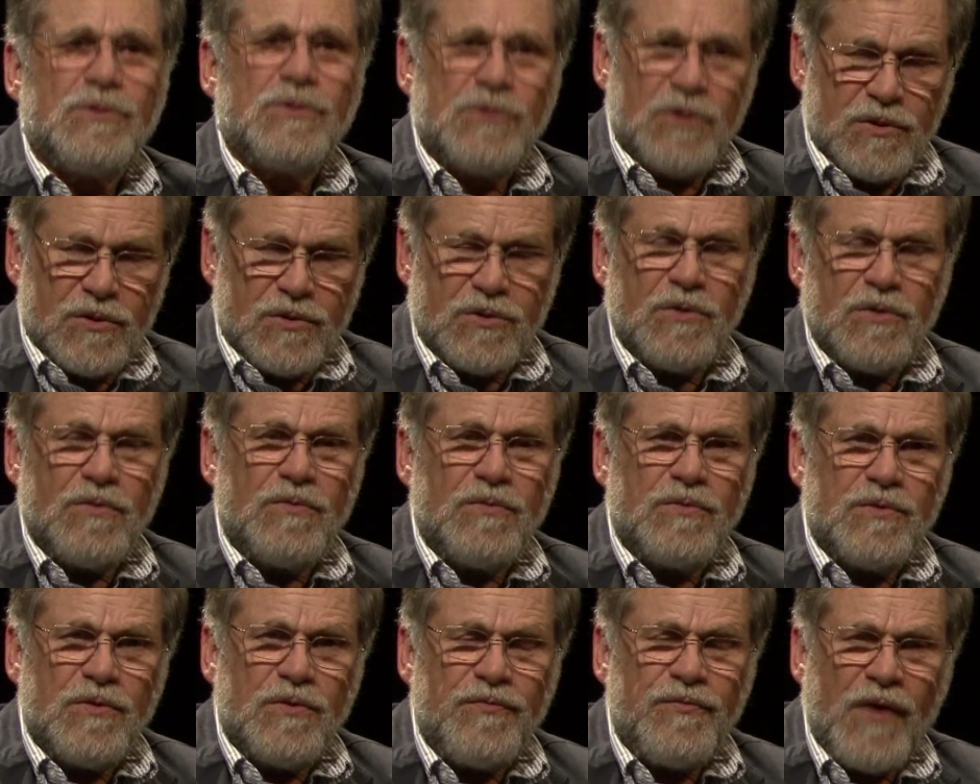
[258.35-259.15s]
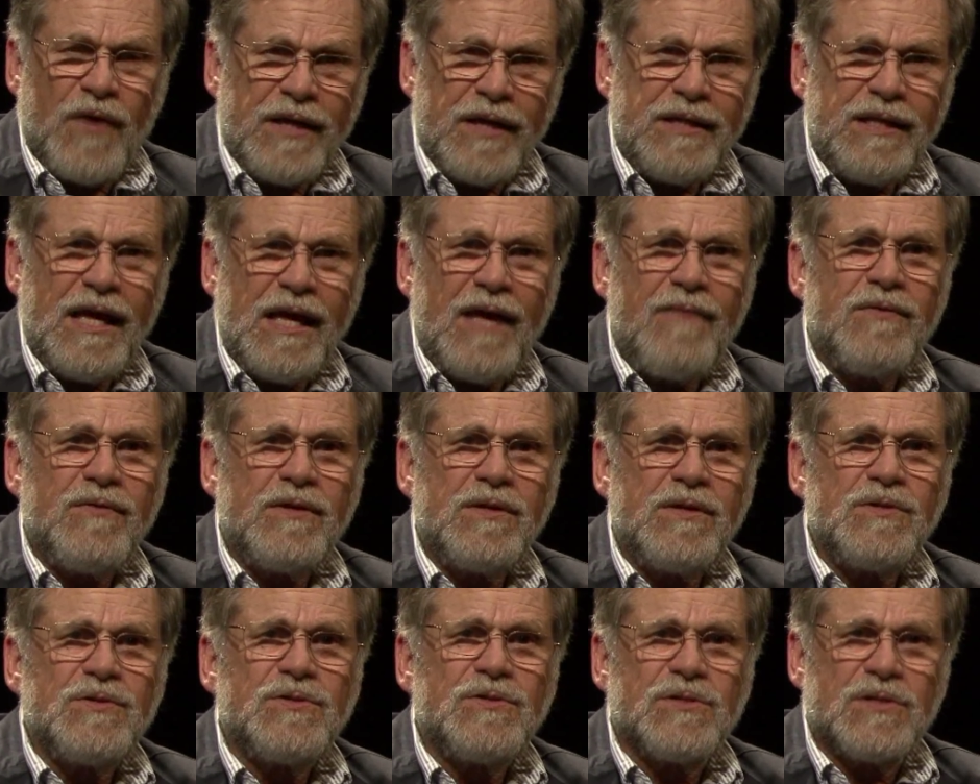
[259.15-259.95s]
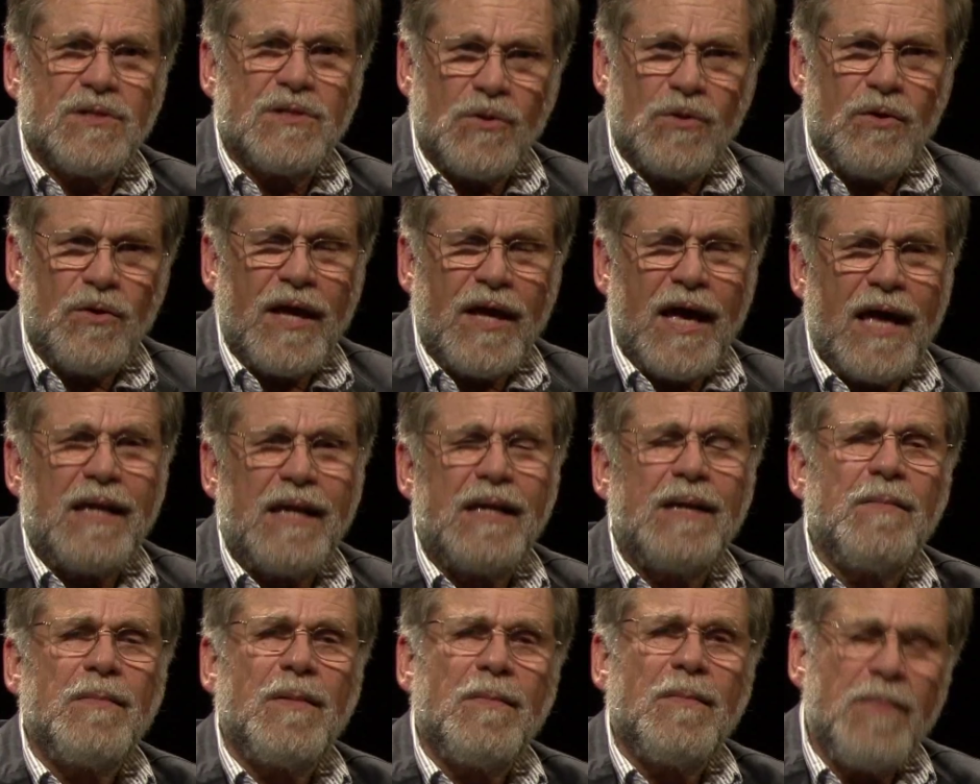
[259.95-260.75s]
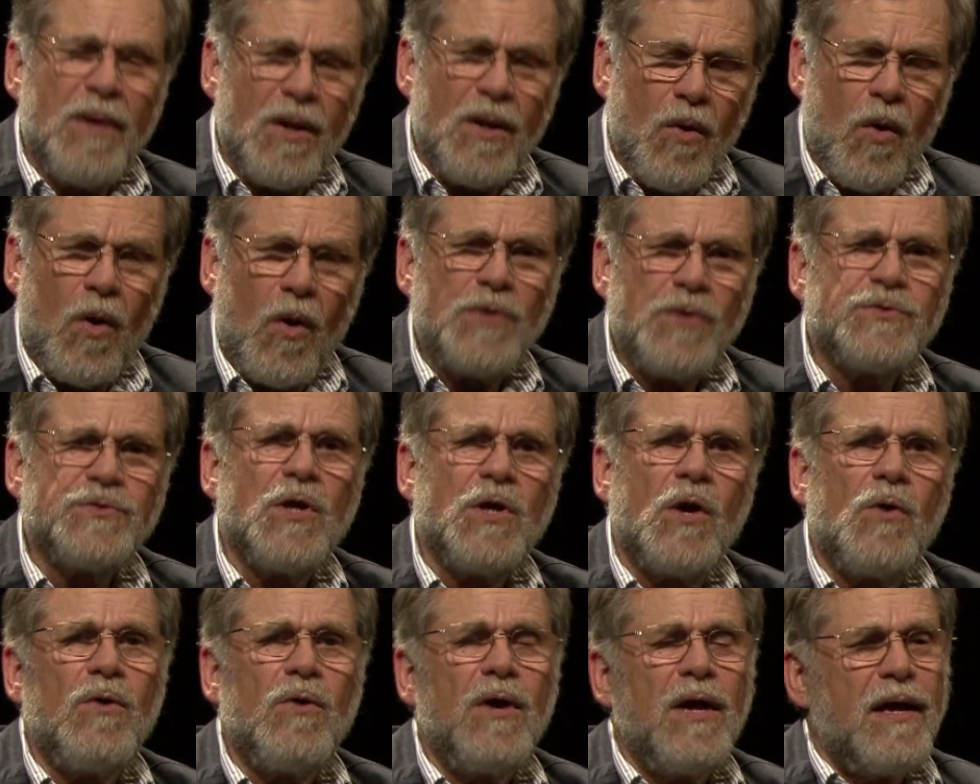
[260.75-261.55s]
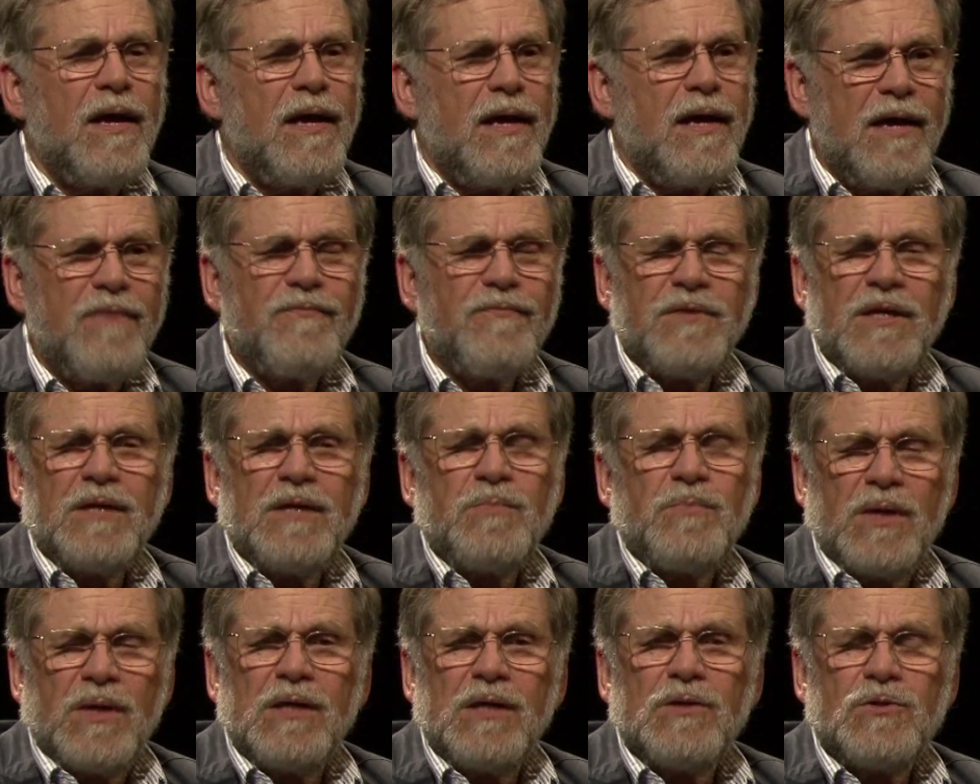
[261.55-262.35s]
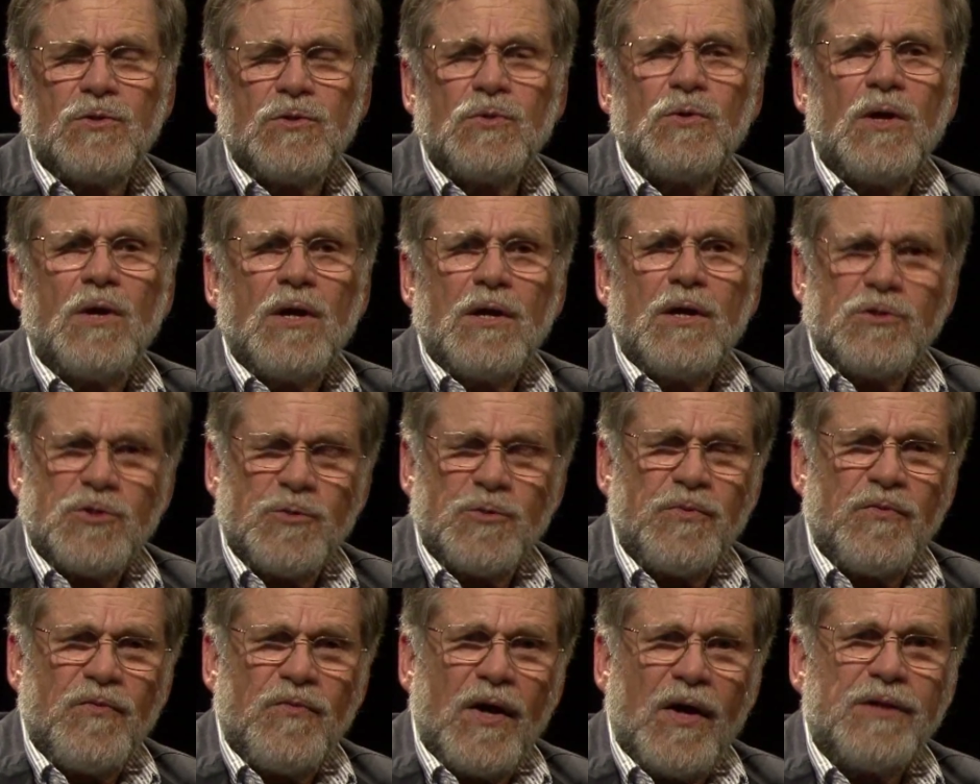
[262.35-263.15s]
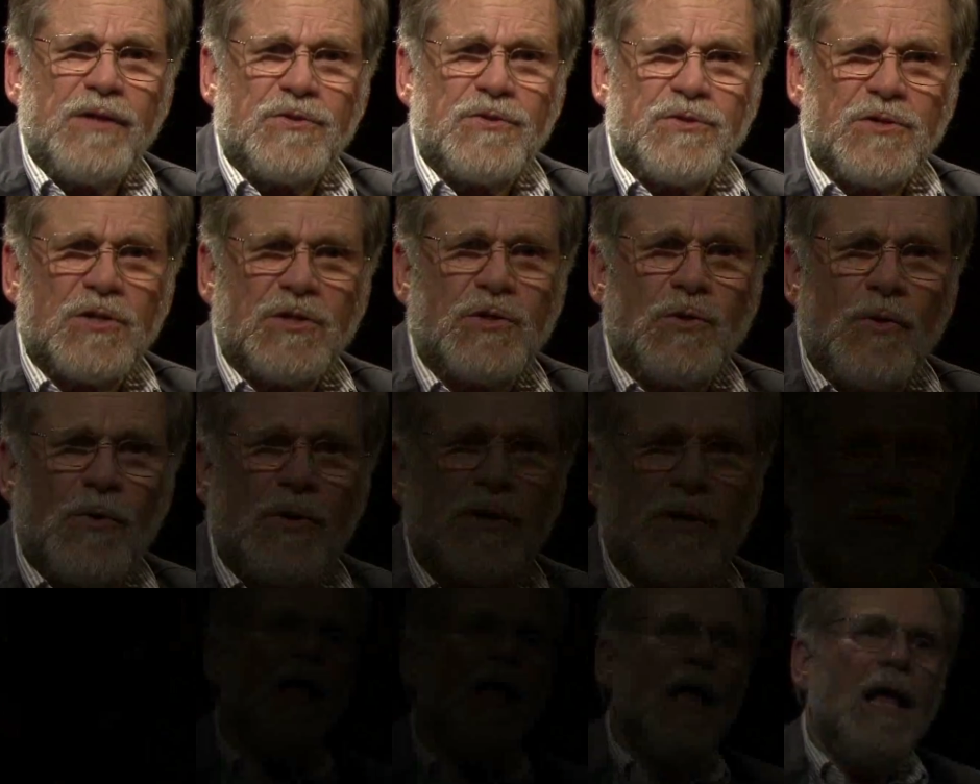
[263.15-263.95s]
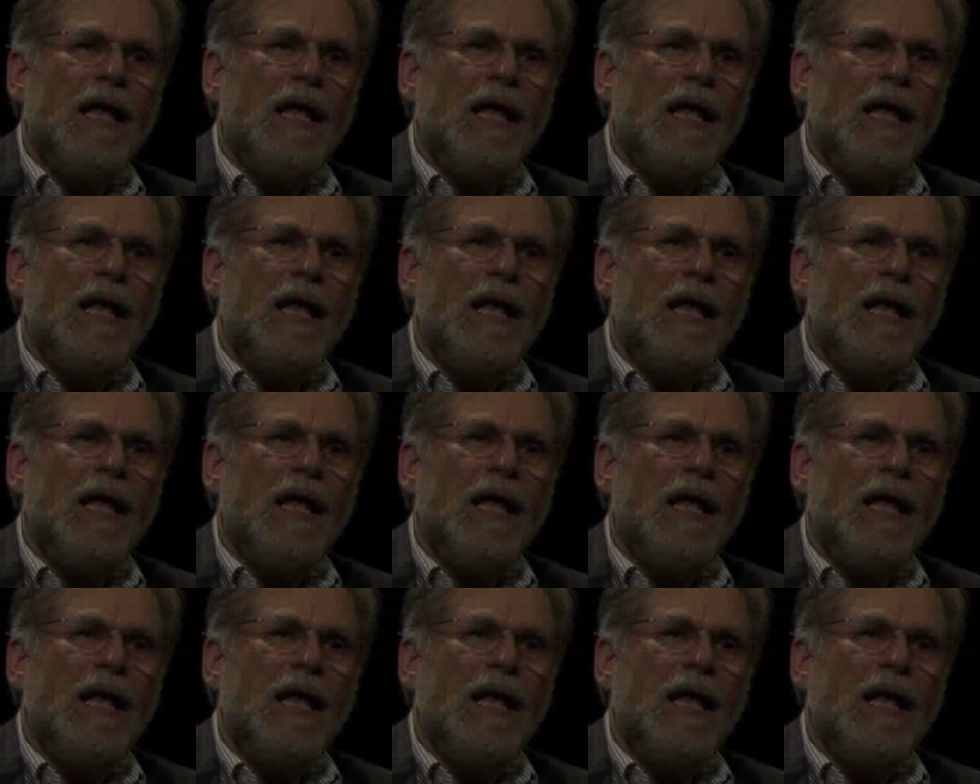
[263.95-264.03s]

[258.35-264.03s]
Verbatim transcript: to, to, to, find the evidence, look at it, but also, if need be, to, to provide the security.